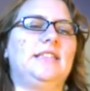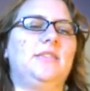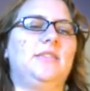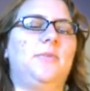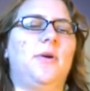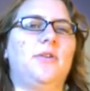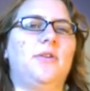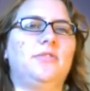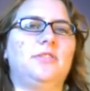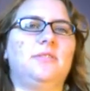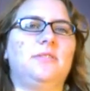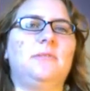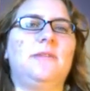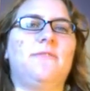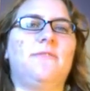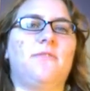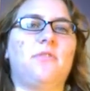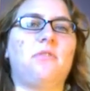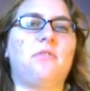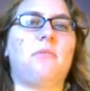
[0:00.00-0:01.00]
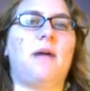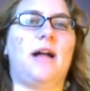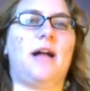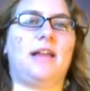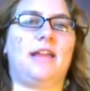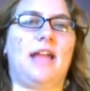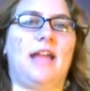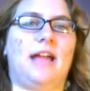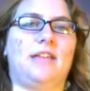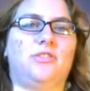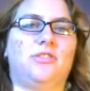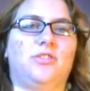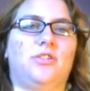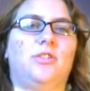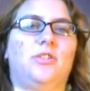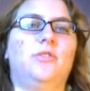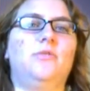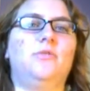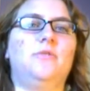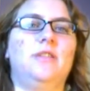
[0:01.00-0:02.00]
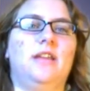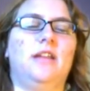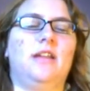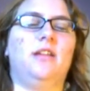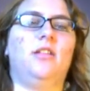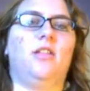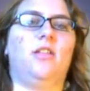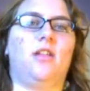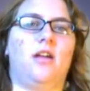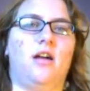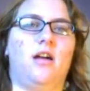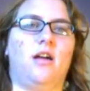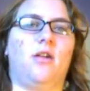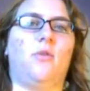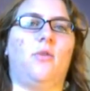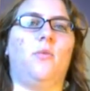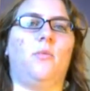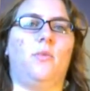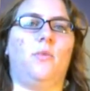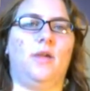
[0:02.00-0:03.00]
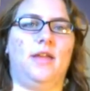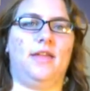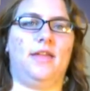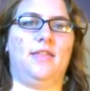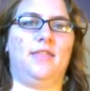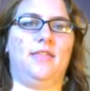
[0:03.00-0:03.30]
is supposed to be for the podcaster who knit along